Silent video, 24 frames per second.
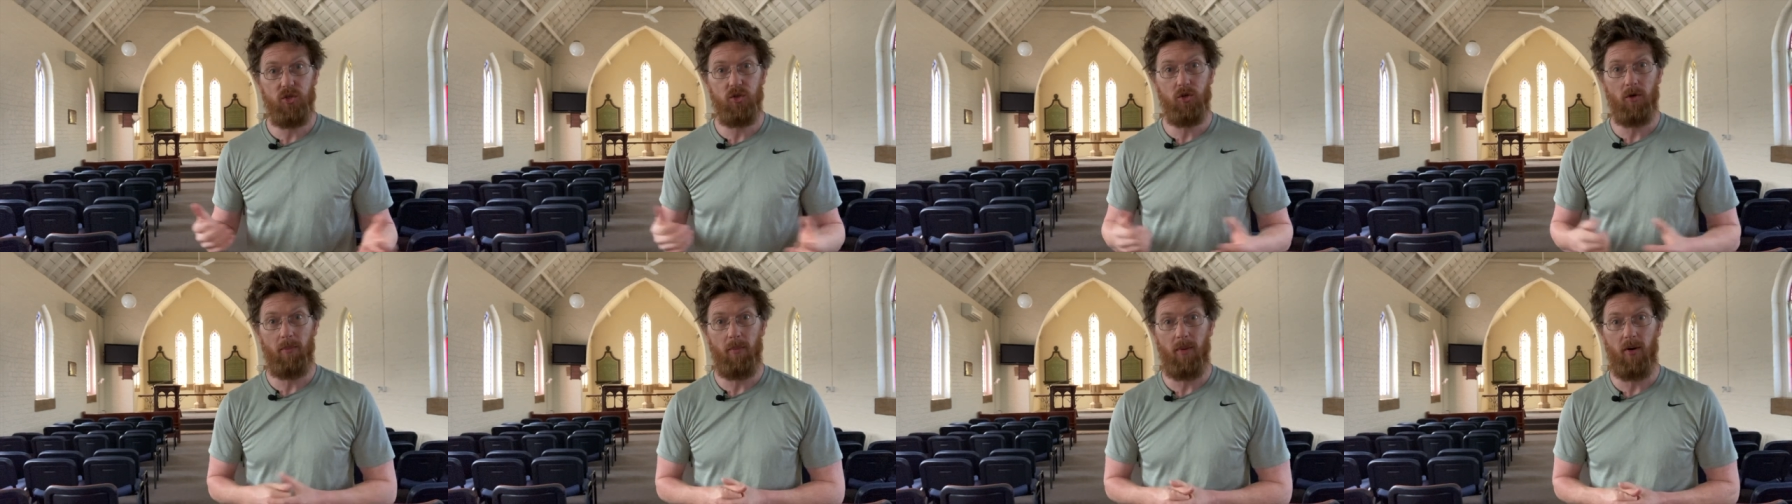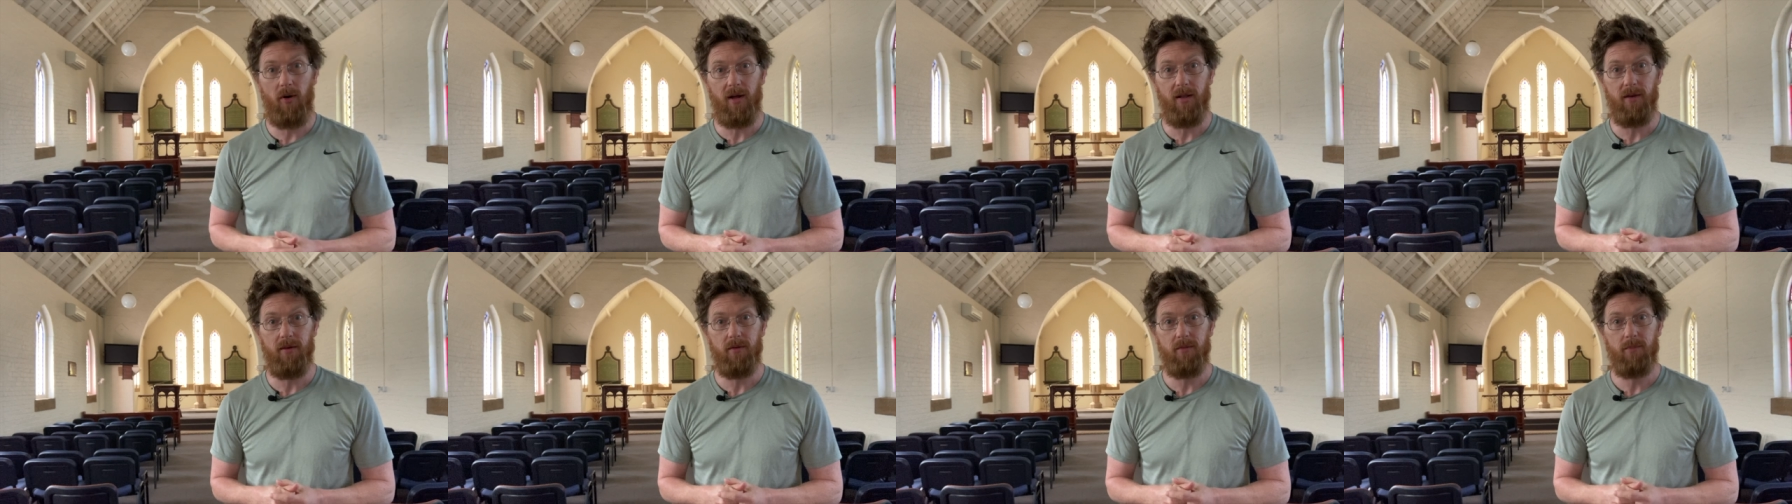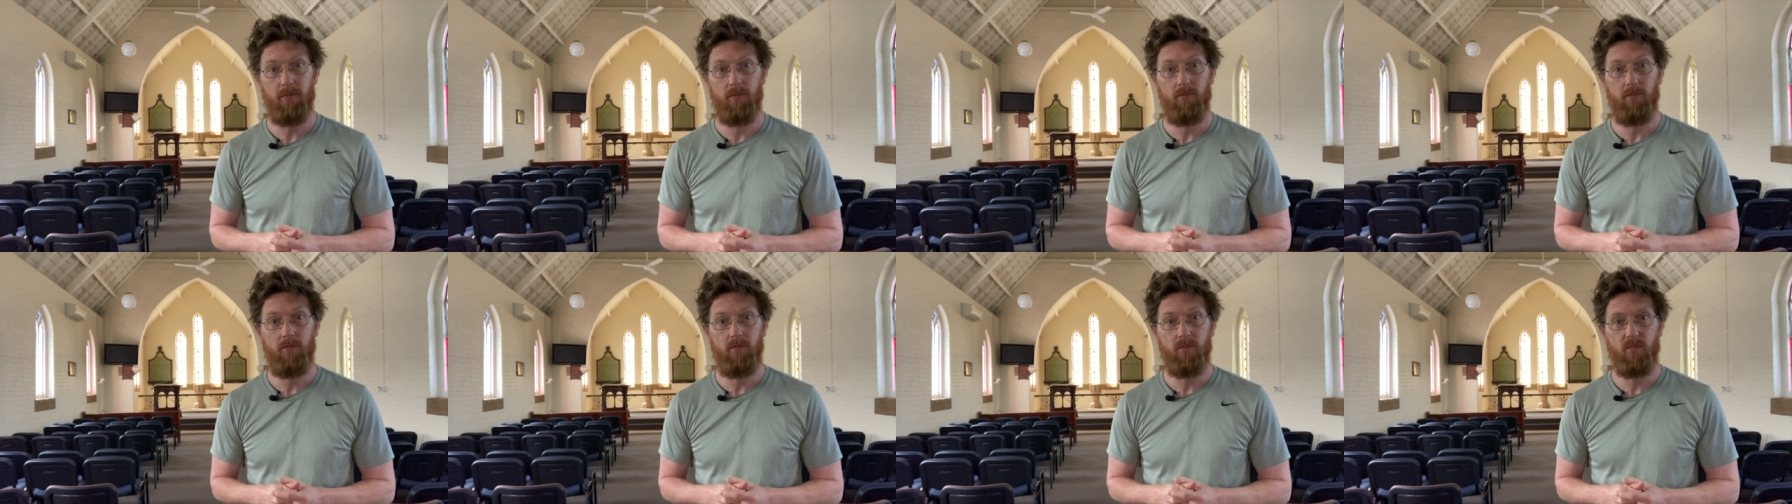your mind.
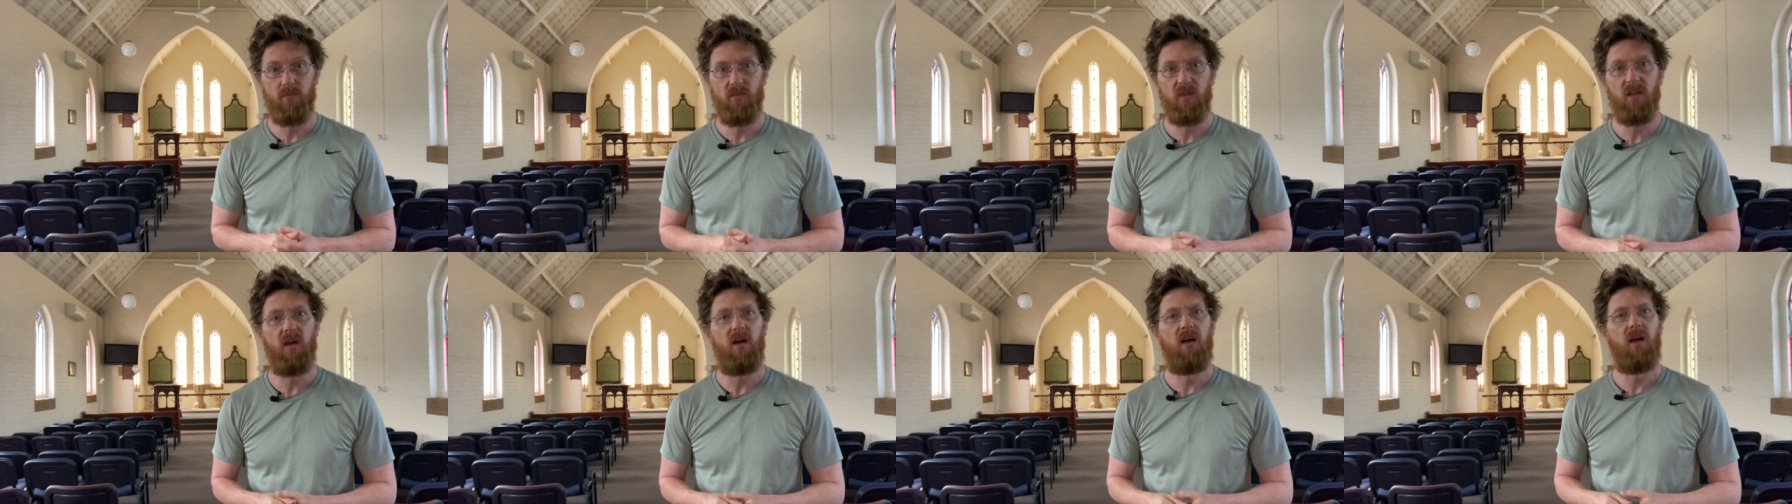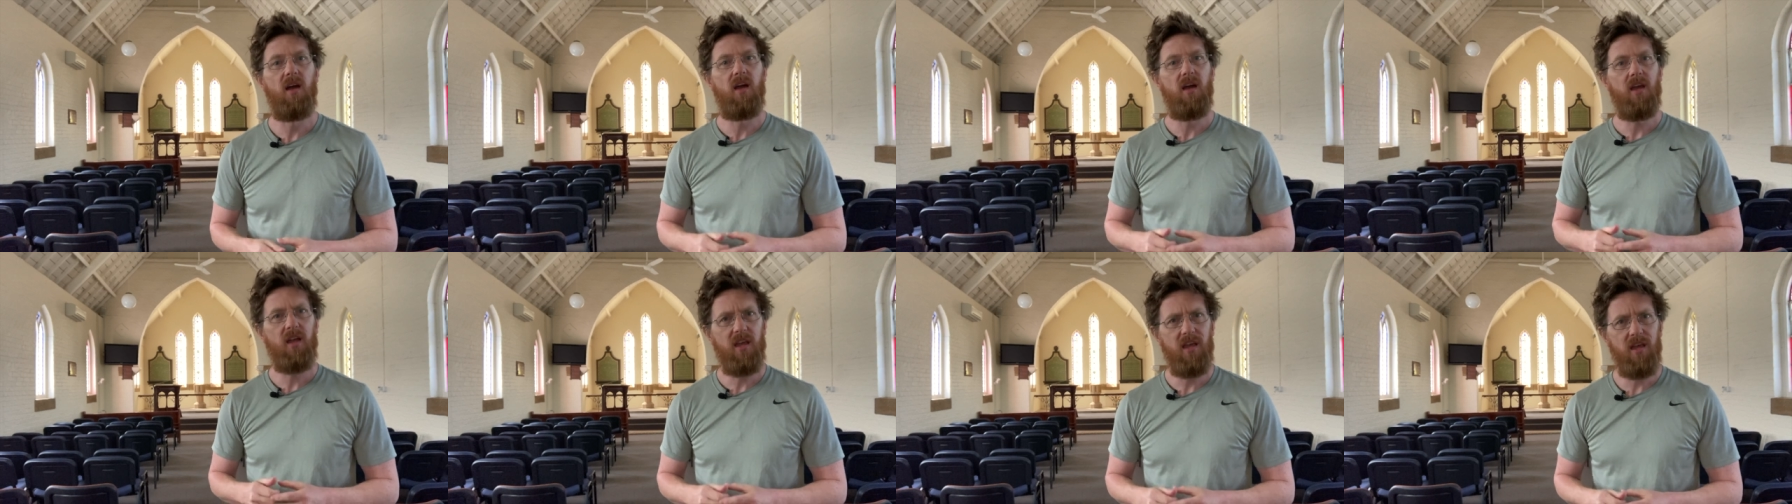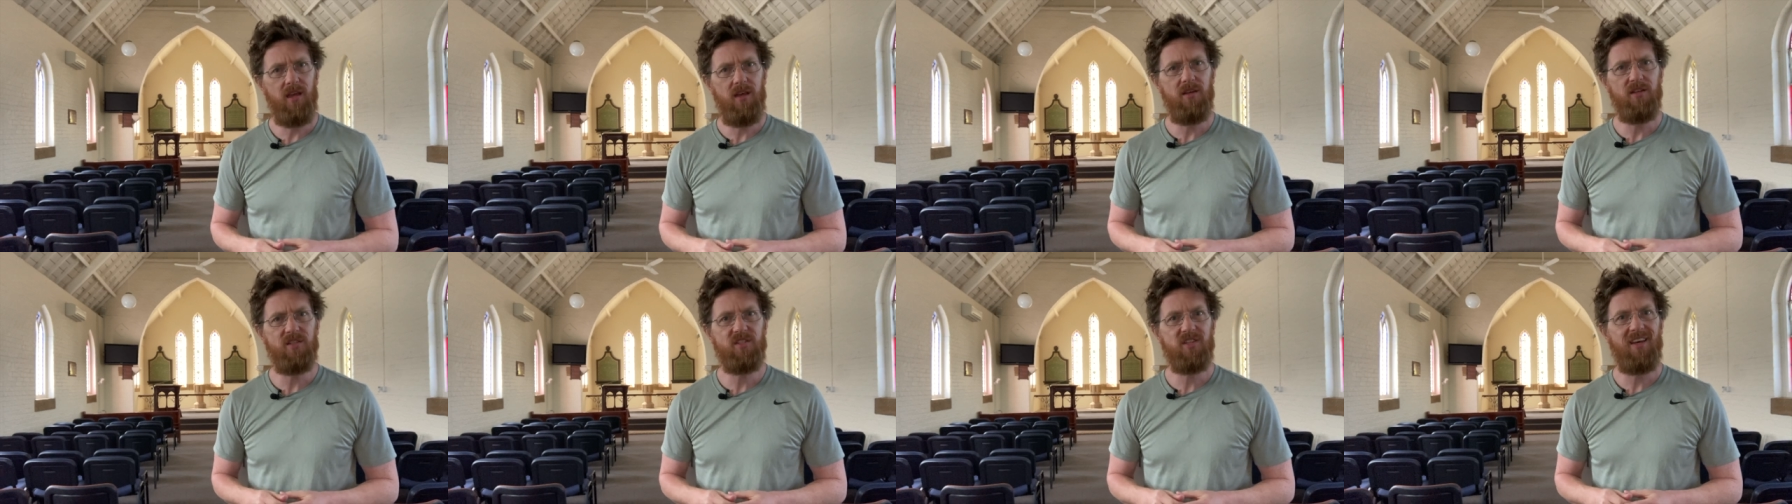
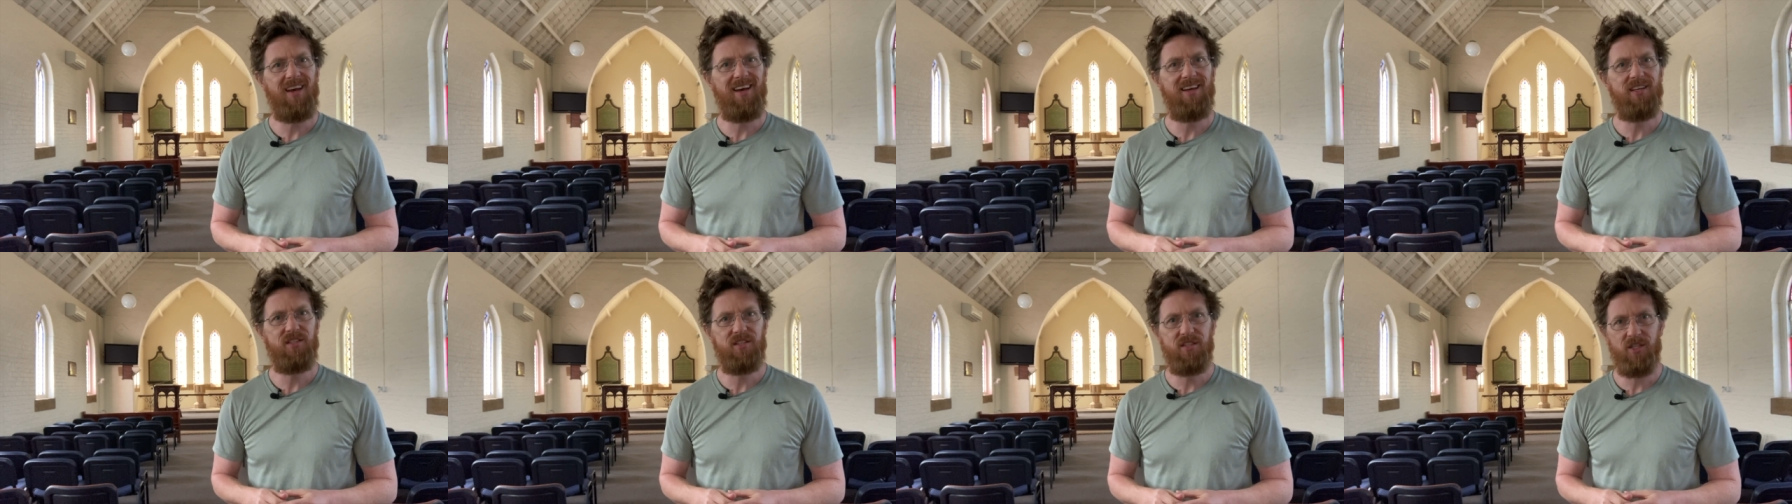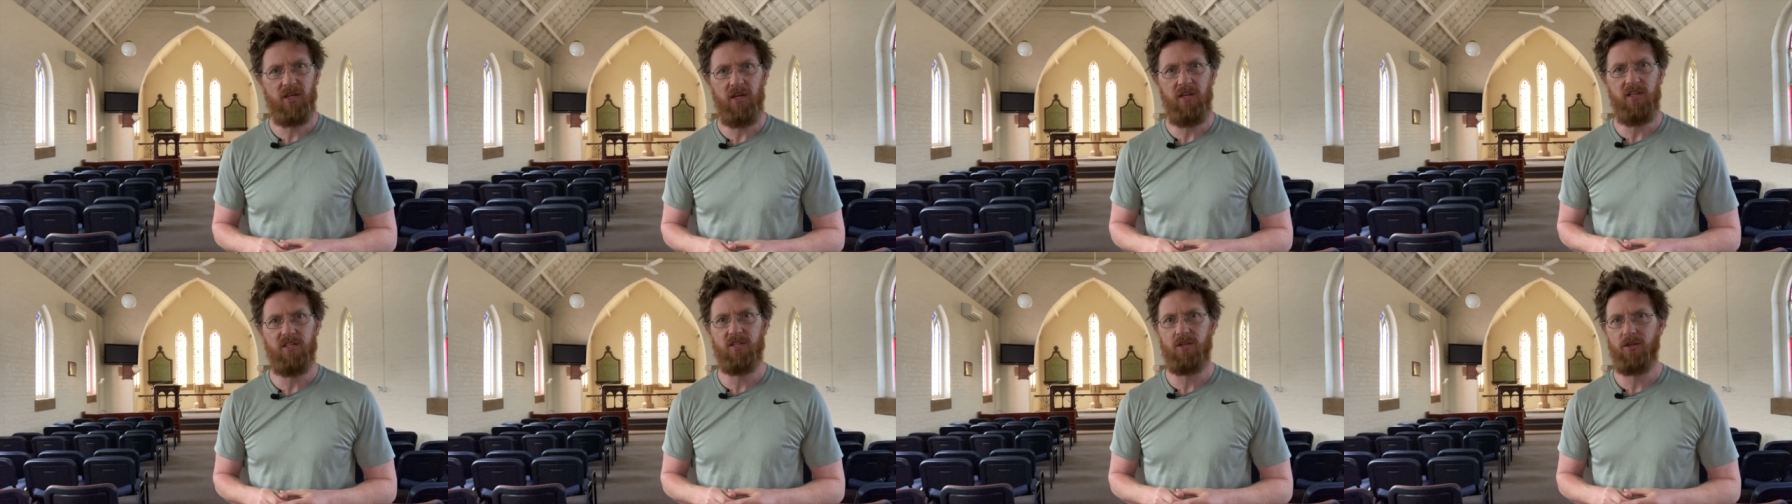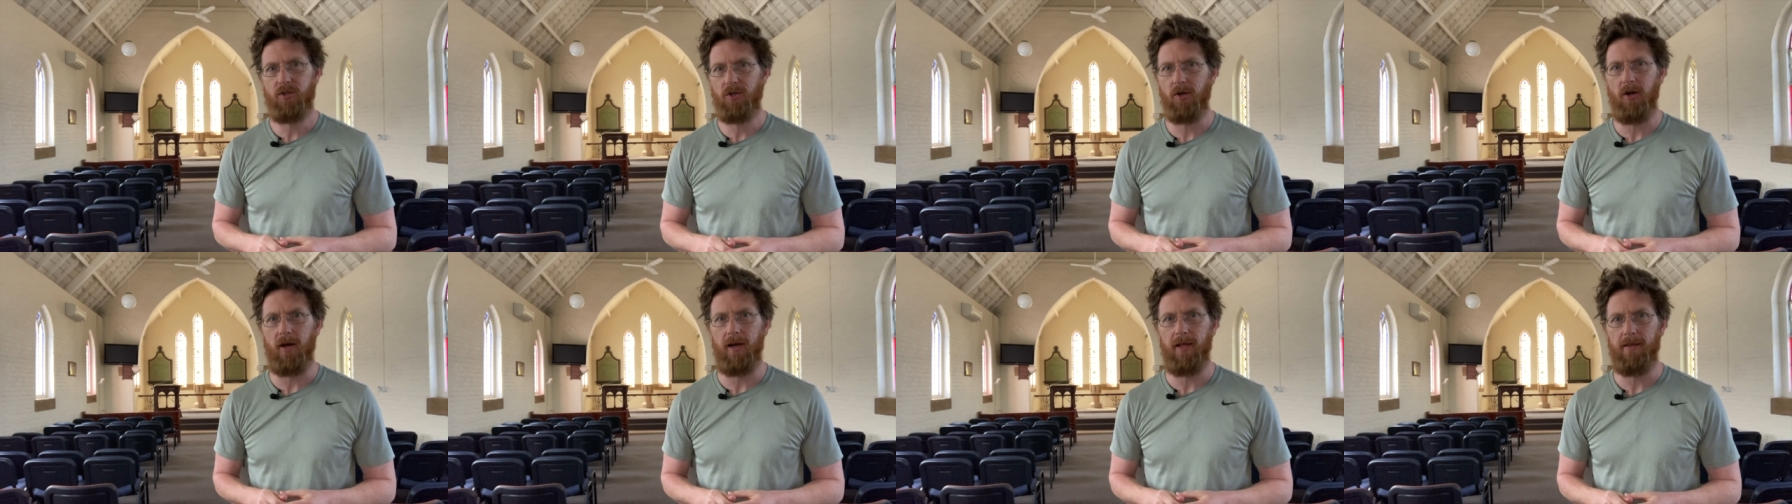Here's a teaser
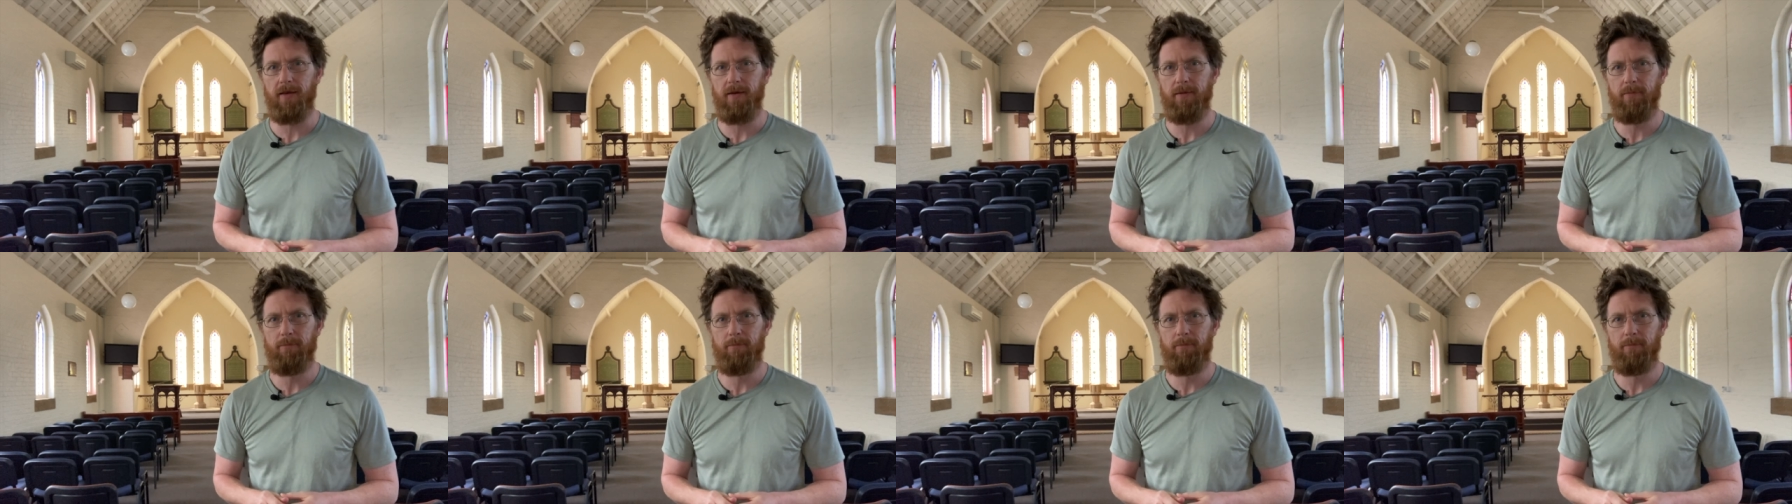trailer.